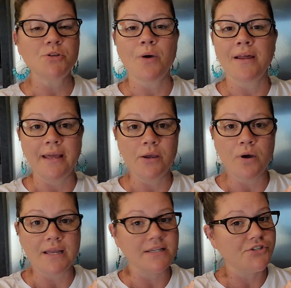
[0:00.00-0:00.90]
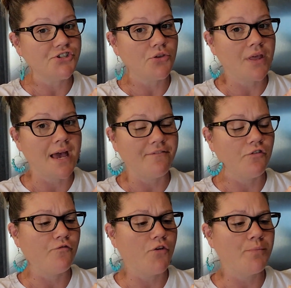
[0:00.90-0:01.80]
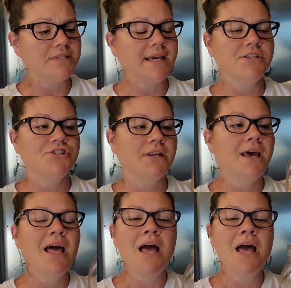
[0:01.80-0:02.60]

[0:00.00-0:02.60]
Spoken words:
So on day 1, it did show that it had for fermentation,